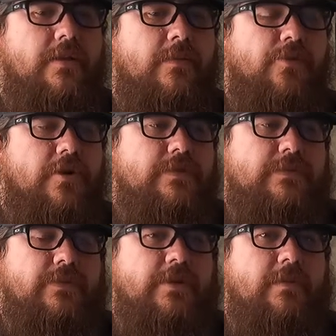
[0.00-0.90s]
the Bronx
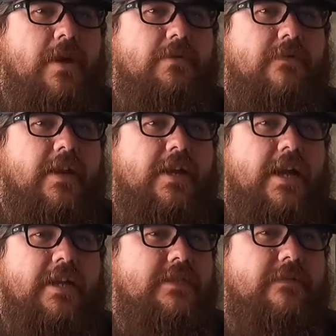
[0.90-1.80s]
was supposed to come out with like a
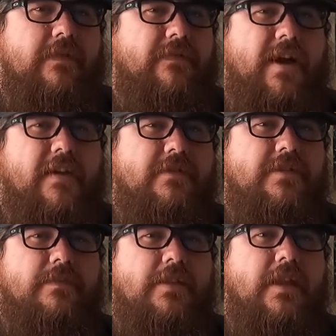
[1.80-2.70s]
975 or
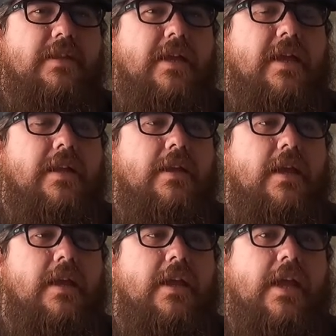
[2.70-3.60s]
something like that
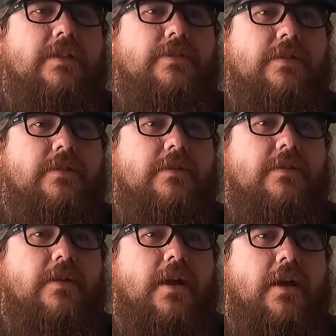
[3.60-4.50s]

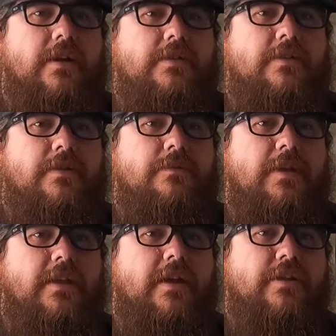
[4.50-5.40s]
engine to
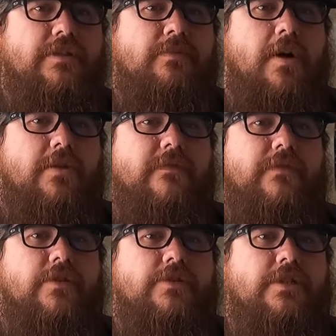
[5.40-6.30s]
be like a smaller
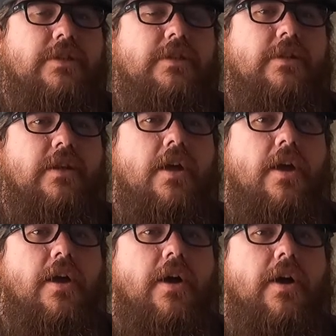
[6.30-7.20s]
version
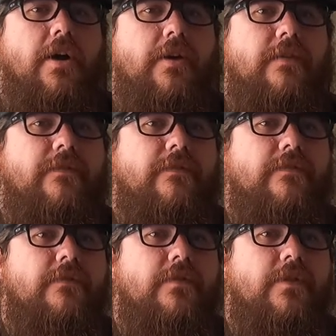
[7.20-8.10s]

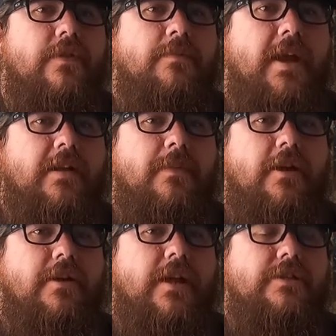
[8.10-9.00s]
of the Pan
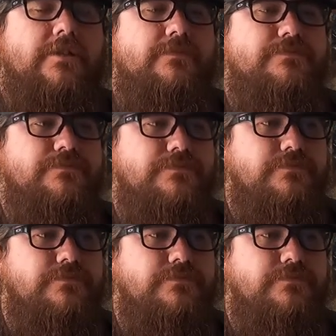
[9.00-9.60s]
America engine.